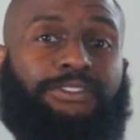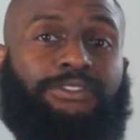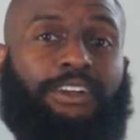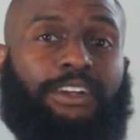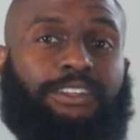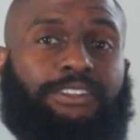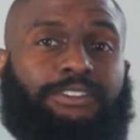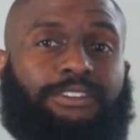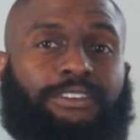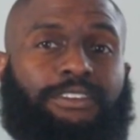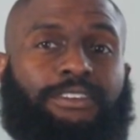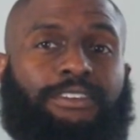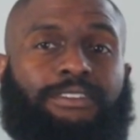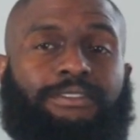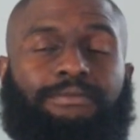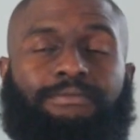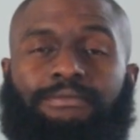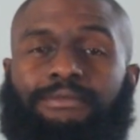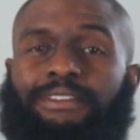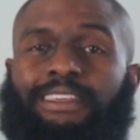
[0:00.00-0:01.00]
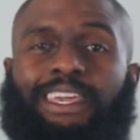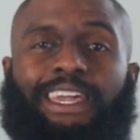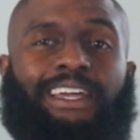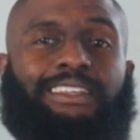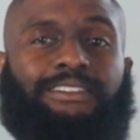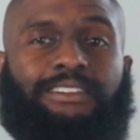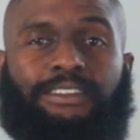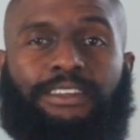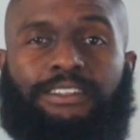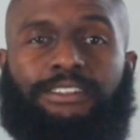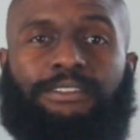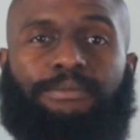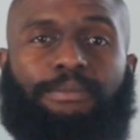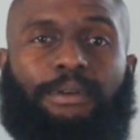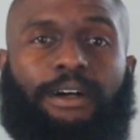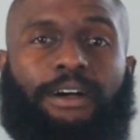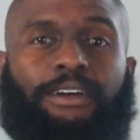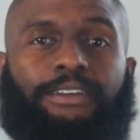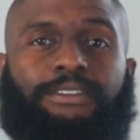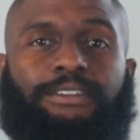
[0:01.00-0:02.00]
structure, cancellation
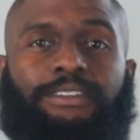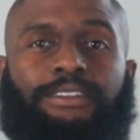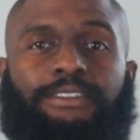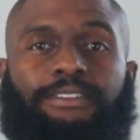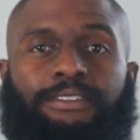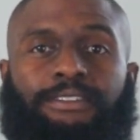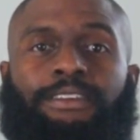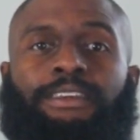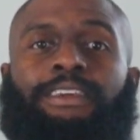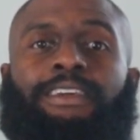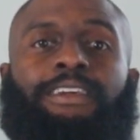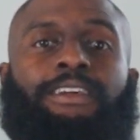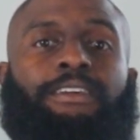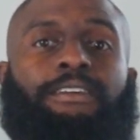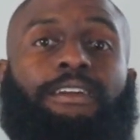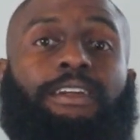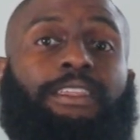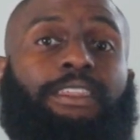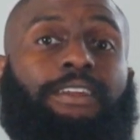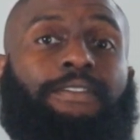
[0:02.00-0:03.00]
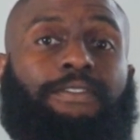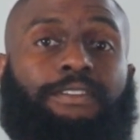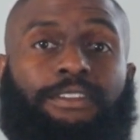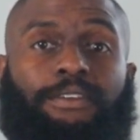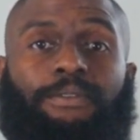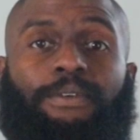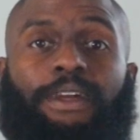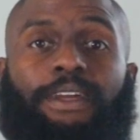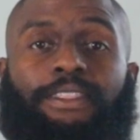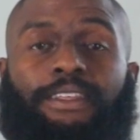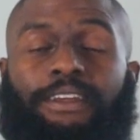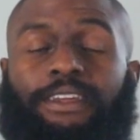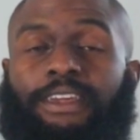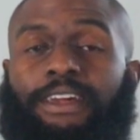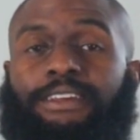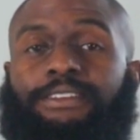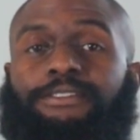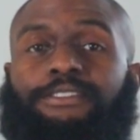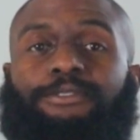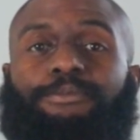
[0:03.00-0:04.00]
policies, and even the way that
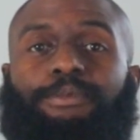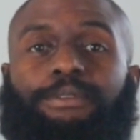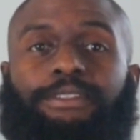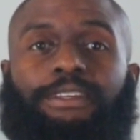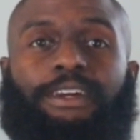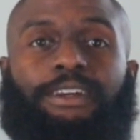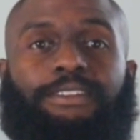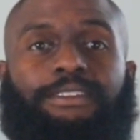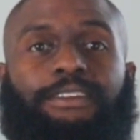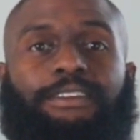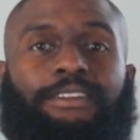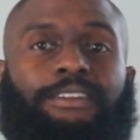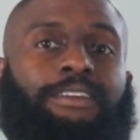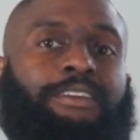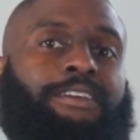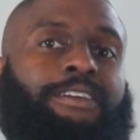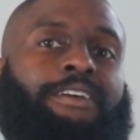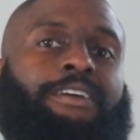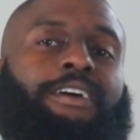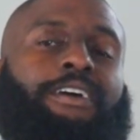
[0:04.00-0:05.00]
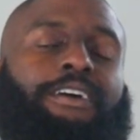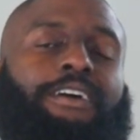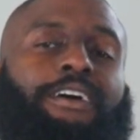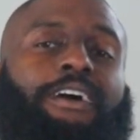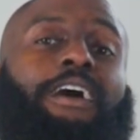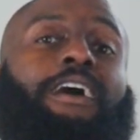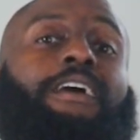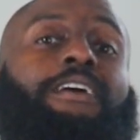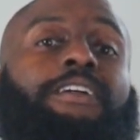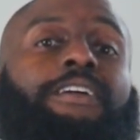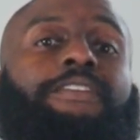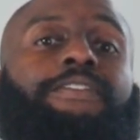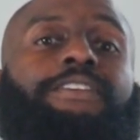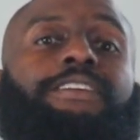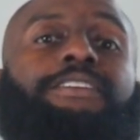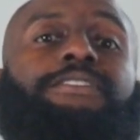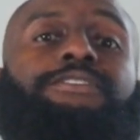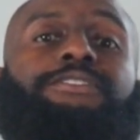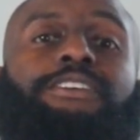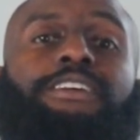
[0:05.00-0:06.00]
guests are protected. All of
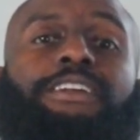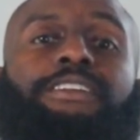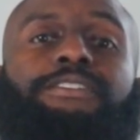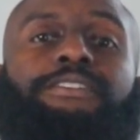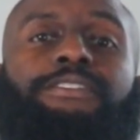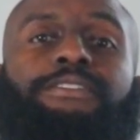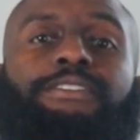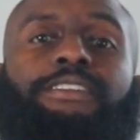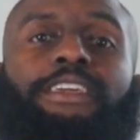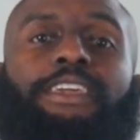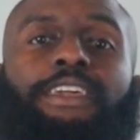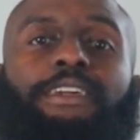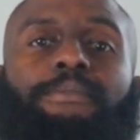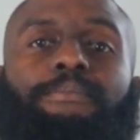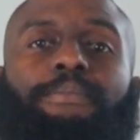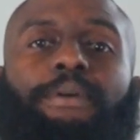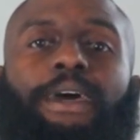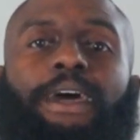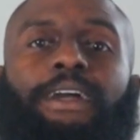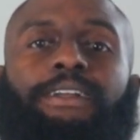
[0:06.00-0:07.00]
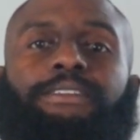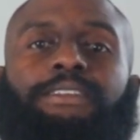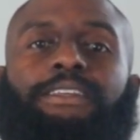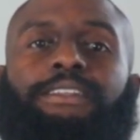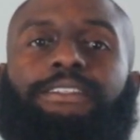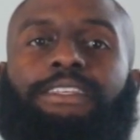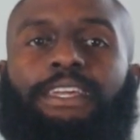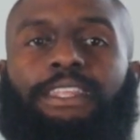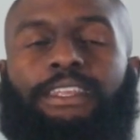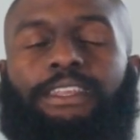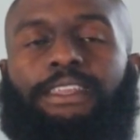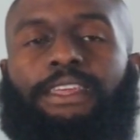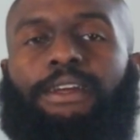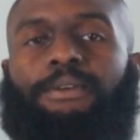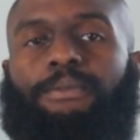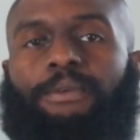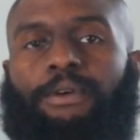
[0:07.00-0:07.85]
these changes impact day-to-day